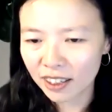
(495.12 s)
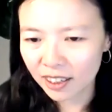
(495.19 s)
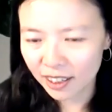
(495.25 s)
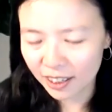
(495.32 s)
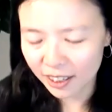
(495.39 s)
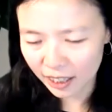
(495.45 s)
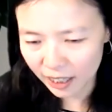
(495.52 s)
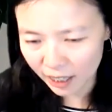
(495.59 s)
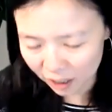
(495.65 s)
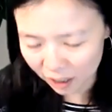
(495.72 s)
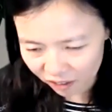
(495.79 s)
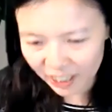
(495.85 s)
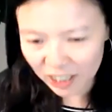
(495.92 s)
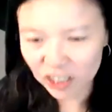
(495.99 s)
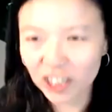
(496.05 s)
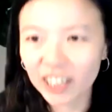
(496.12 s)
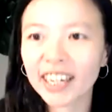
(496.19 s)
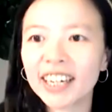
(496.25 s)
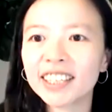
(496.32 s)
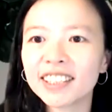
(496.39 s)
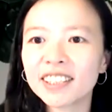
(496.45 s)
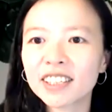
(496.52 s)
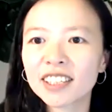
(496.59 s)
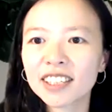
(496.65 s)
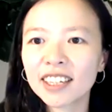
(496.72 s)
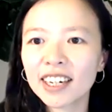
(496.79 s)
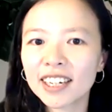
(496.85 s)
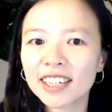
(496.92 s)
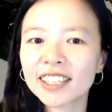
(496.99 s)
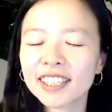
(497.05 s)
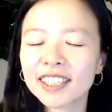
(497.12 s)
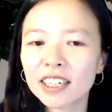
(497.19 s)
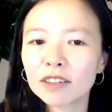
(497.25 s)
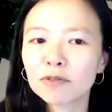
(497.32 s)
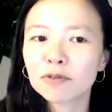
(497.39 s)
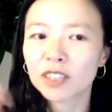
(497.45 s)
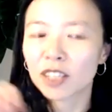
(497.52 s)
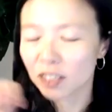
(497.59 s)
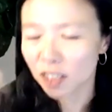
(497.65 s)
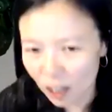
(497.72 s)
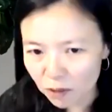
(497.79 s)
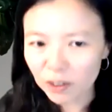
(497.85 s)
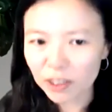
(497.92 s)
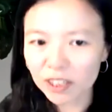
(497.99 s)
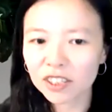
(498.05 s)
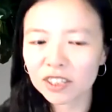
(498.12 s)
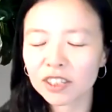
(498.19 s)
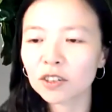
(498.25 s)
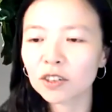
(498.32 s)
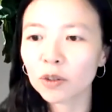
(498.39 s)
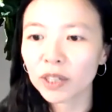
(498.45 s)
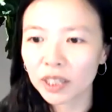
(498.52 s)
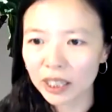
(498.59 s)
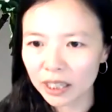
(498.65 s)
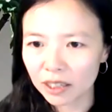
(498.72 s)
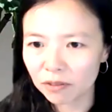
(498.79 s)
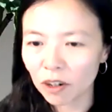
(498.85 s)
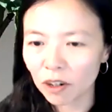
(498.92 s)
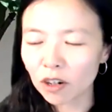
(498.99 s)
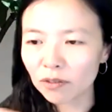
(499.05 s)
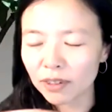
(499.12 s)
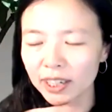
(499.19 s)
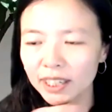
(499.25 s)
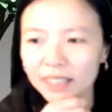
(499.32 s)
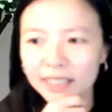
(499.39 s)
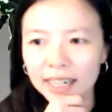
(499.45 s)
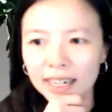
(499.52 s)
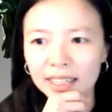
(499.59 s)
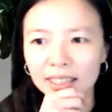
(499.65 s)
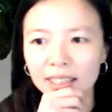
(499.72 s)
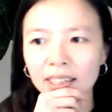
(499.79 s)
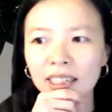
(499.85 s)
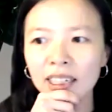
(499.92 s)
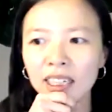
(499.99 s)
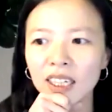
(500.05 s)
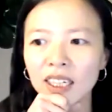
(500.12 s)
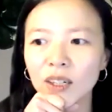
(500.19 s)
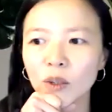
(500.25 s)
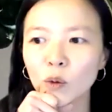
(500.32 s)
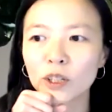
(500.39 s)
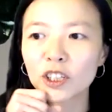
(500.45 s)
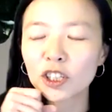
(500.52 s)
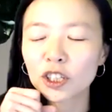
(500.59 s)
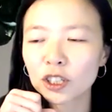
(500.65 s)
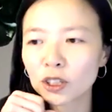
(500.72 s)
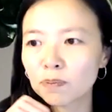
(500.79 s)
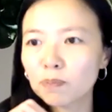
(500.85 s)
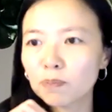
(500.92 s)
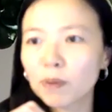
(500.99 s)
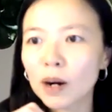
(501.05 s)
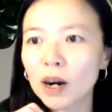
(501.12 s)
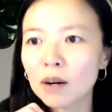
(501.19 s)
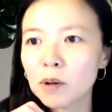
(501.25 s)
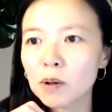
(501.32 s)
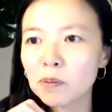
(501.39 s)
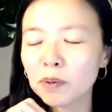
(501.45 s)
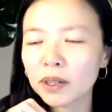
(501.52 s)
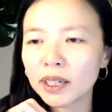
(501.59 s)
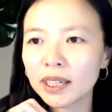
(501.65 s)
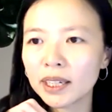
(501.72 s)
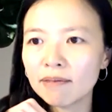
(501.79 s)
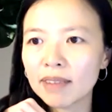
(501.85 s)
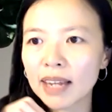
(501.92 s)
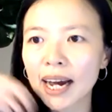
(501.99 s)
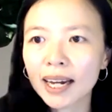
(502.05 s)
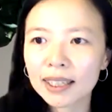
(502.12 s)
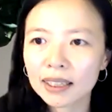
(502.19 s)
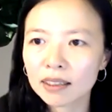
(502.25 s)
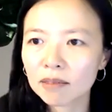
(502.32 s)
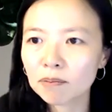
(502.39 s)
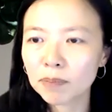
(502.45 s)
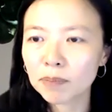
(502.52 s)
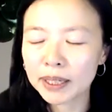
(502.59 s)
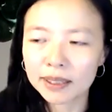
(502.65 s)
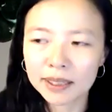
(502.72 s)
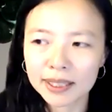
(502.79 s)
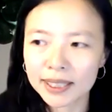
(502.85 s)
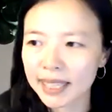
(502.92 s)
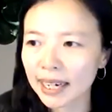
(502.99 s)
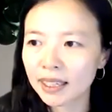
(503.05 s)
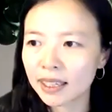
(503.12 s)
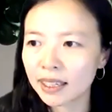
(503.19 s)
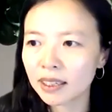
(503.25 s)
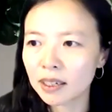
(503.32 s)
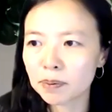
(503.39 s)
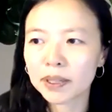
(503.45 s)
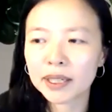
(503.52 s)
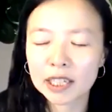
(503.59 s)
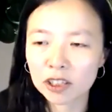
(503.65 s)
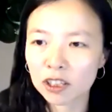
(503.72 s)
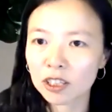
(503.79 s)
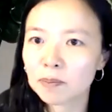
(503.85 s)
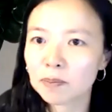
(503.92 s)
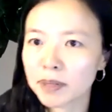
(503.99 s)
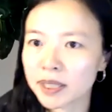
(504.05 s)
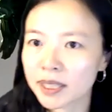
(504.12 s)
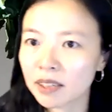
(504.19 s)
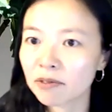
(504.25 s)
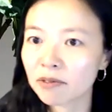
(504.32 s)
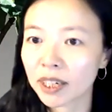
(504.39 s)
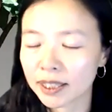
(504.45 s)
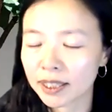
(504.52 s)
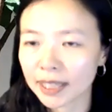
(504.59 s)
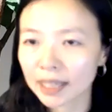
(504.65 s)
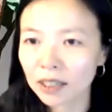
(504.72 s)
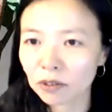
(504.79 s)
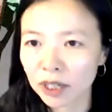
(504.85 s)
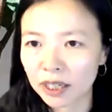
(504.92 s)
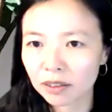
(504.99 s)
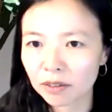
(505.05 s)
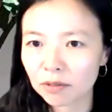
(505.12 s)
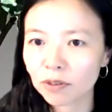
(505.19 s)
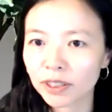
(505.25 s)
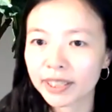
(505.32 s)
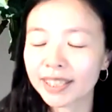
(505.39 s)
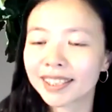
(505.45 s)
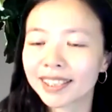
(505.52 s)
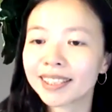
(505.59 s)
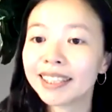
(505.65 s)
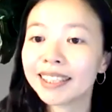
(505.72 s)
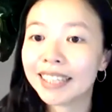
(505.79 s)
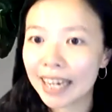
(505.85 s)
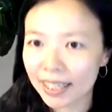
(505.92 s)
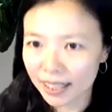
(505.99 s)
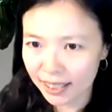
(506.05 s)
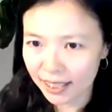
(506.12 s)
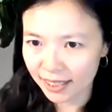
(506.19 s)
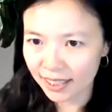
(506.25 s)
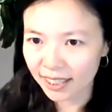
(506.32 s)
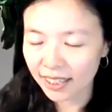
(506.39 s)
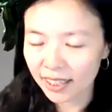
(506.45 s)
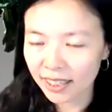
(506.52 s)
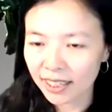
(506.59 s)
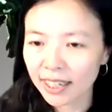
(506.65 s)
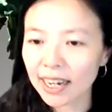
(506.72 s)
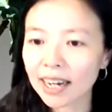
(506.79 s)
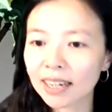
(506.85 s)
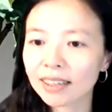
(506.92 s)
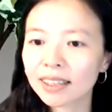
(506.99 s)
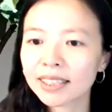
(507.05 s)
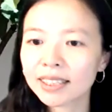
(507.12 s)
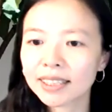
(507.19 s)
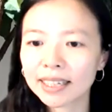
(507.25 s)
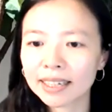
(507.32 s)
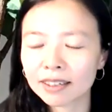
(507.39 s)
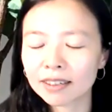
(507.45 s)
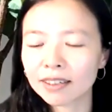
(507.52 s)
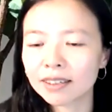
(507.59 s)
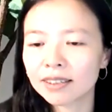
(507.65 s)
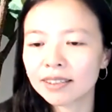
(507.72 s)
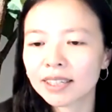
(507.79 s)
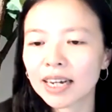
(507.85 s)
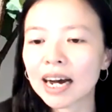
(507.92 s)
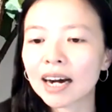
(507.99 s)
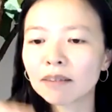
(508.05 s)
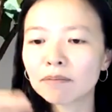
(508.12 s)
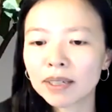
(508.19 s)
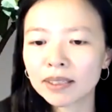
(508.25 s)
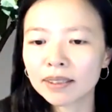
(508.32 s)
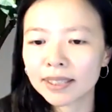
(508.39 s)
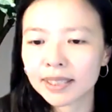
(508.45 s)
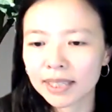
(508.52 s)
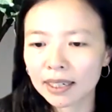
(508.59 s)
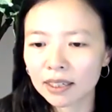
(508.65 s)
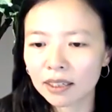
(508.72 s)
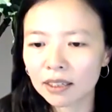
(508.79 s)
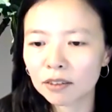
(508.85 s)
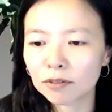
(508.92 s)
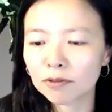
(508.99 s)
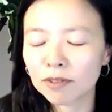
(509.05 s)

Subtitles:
innovation cadence. As if the software is still quickly evolving, then we should probably not be designing application-specific accelerator for this yet, unless there is common set of